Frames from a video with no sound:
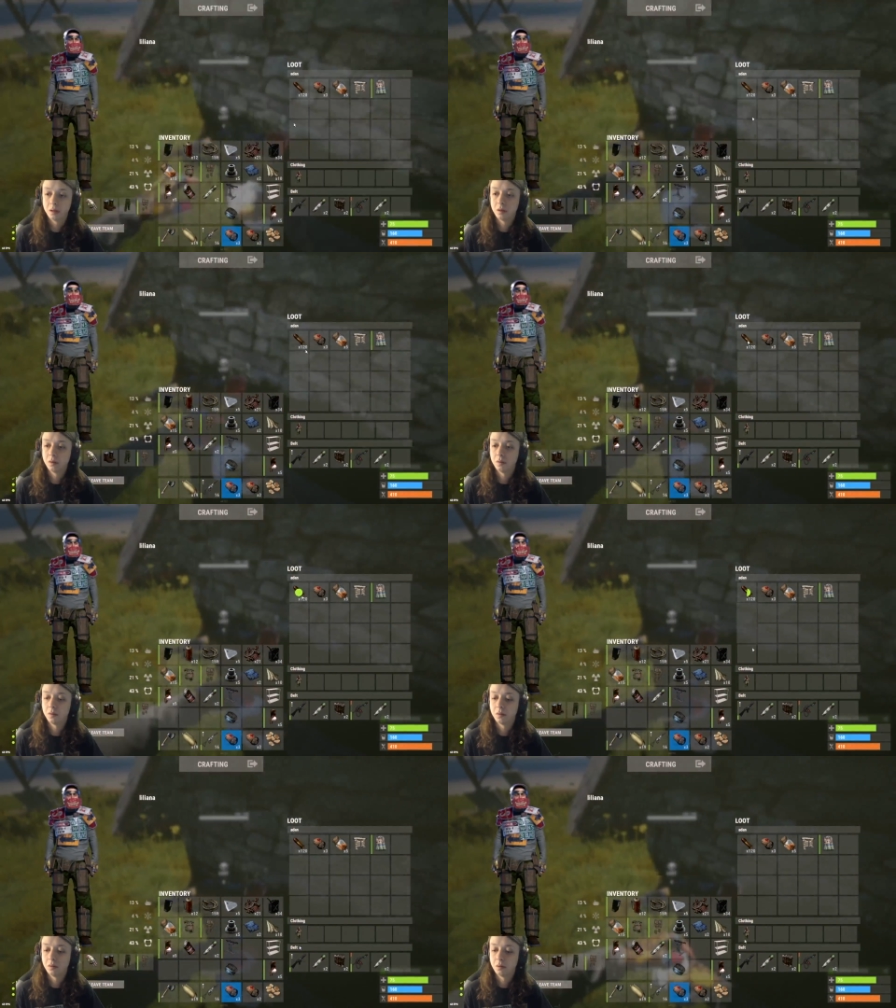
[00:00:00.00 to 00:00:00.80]
here.
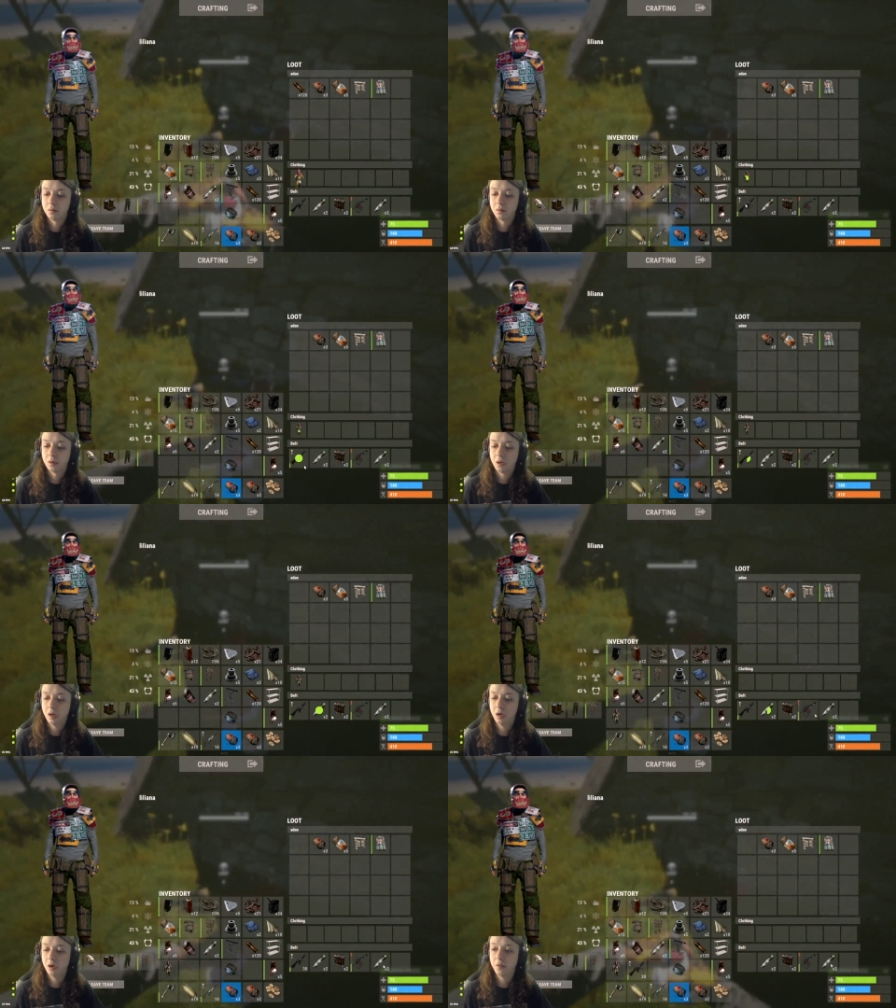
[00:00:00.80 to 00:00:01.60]
What's up, Mike?
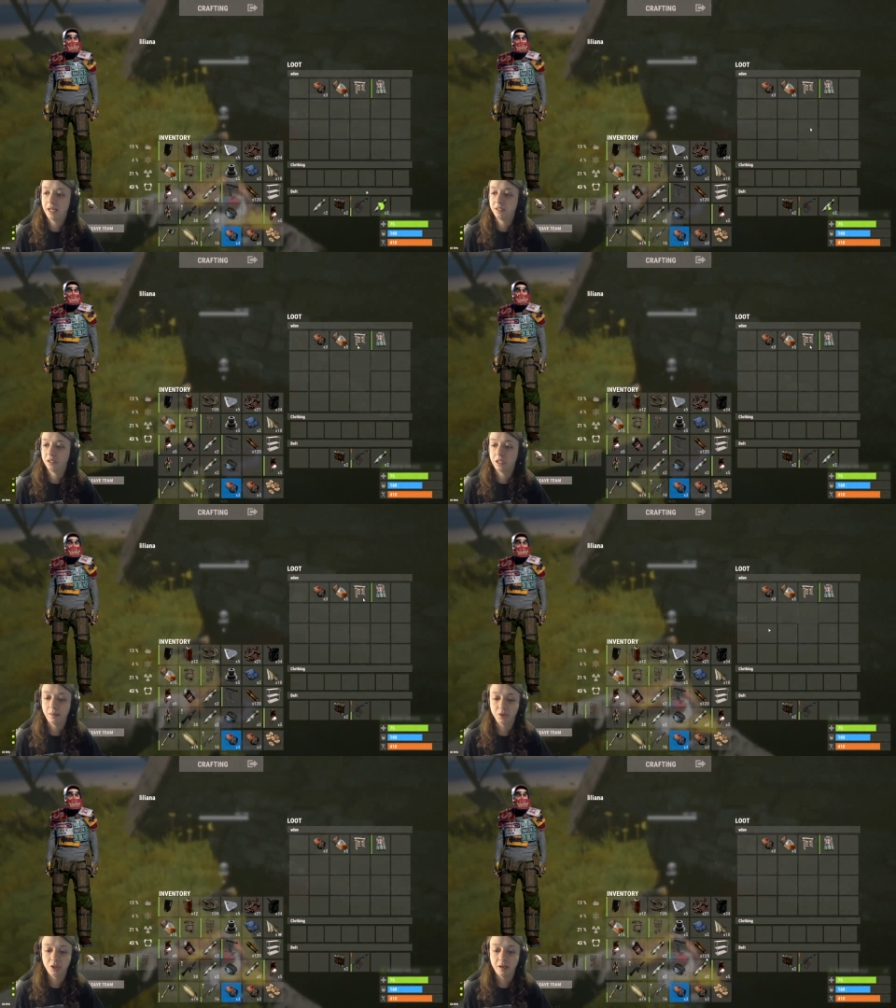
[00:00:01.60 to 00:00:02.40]
Oh, that's the
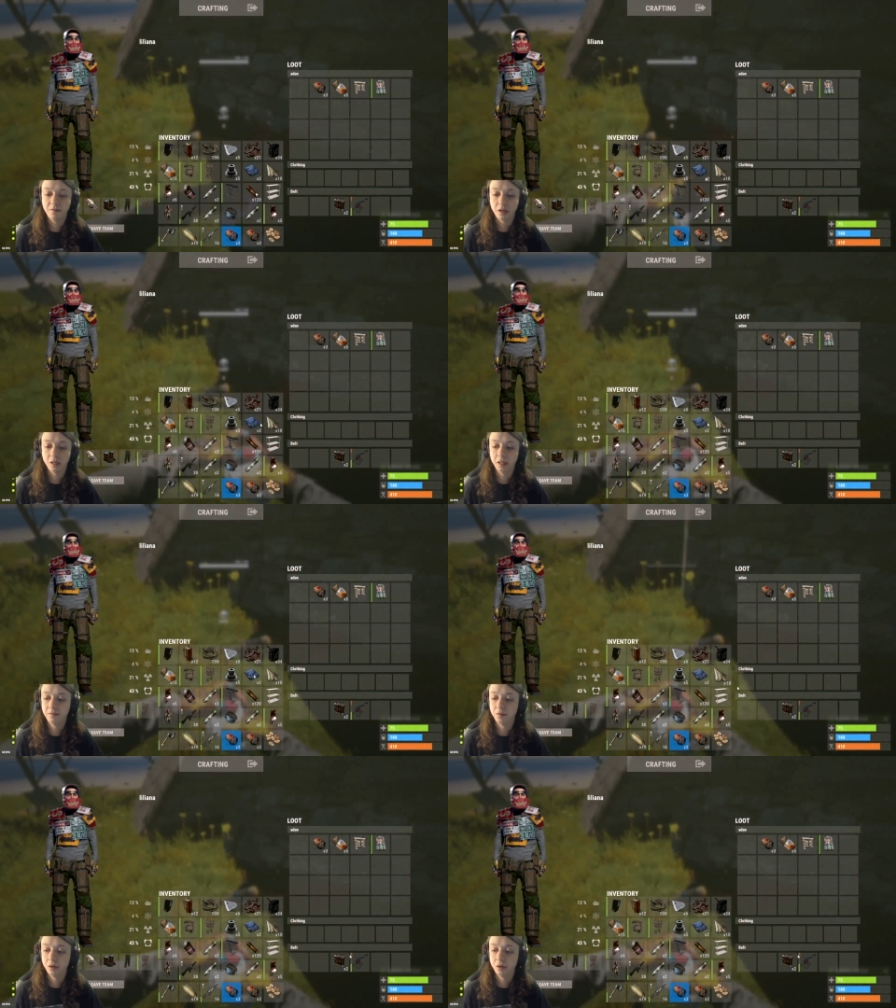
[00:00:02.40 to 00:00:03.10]
type of shit I fucking live